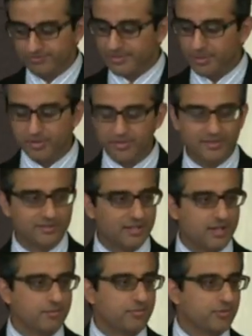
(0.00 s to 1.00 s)
some of the things
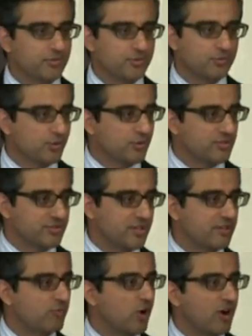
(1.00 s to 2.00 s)
that come through, rulers
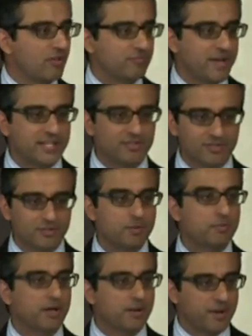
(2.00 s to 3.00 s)
are involved, many of these
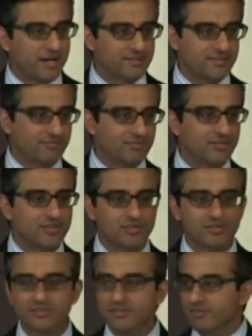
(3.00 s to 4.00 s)
people are practicing
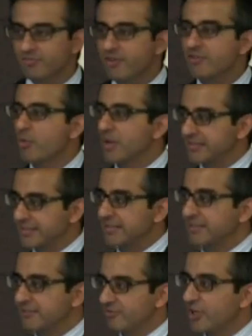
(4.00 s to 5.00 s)
physicians, they're very well
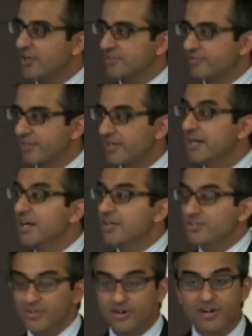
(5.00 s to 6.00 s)
skilled in philosophy,
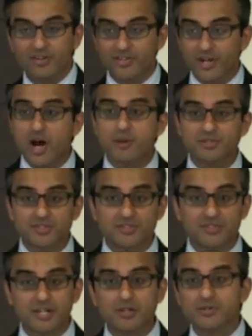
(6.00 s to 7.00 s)
so if the
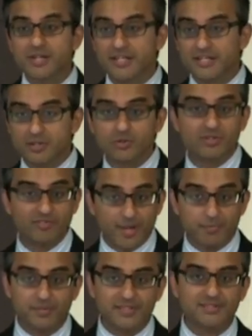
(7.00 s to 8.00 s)
commentaries include any new
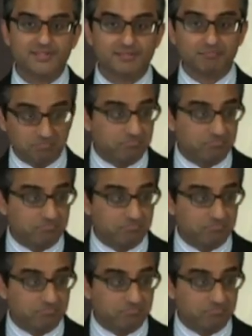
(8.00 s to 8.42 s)
developments,